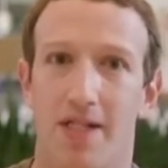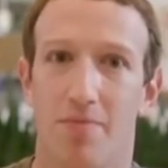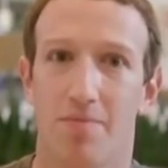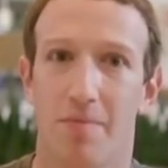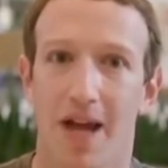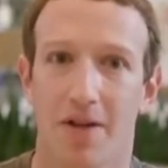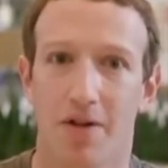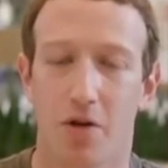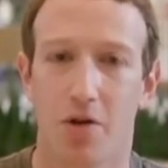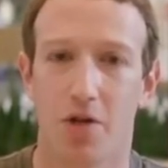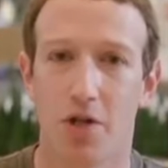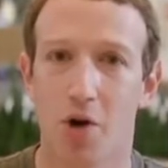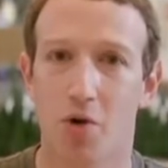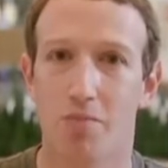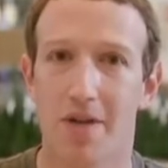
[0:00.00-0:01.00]
Spectre
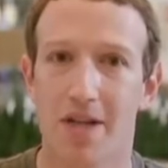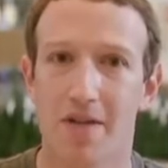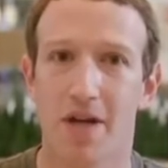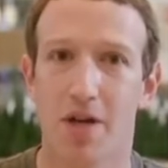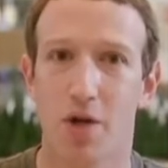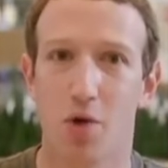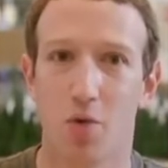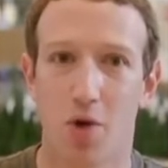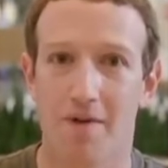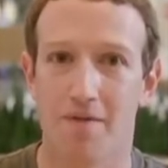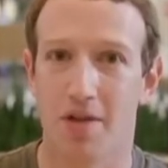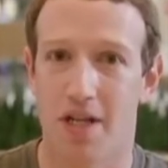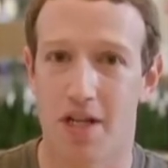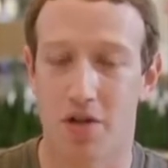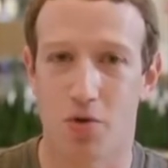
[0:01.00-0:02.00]
showed me that
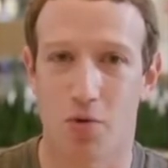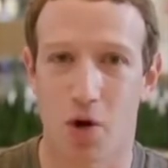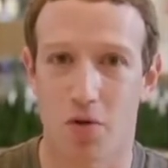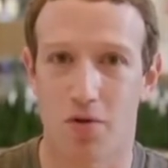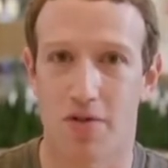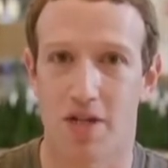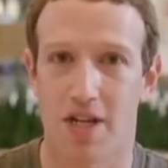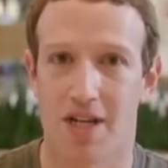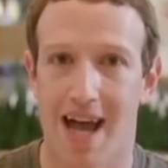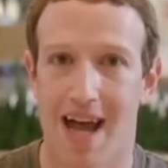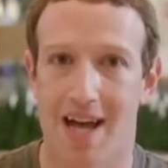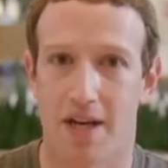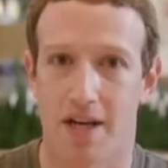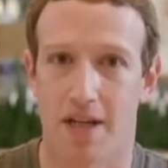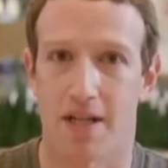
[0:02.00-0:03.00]
whoever controls the
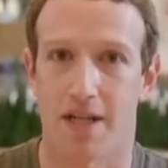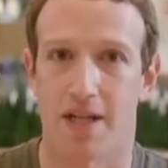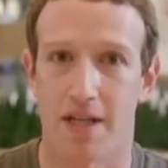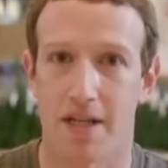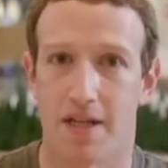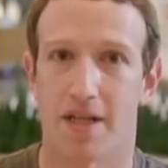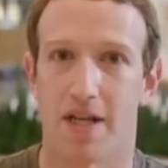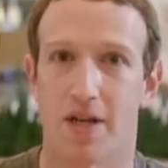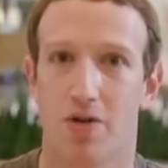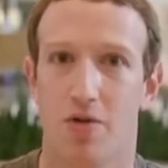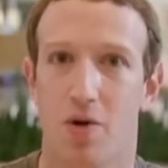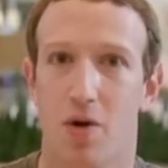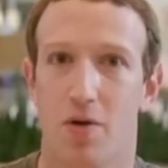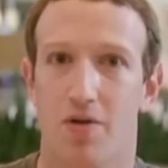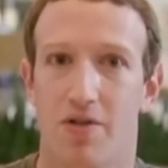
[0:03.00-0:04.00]
data
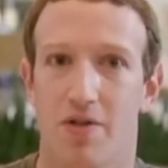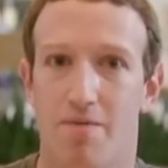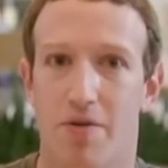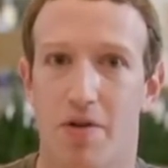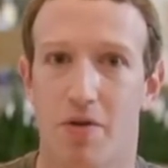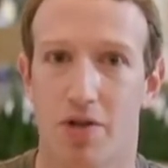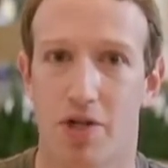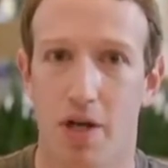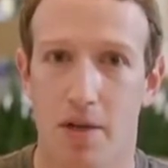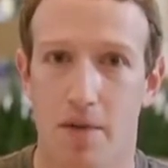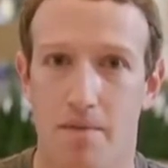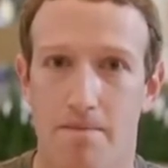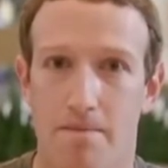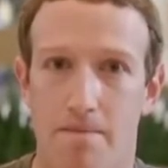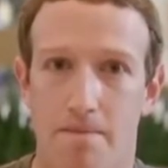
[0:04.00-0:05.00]
controls the future.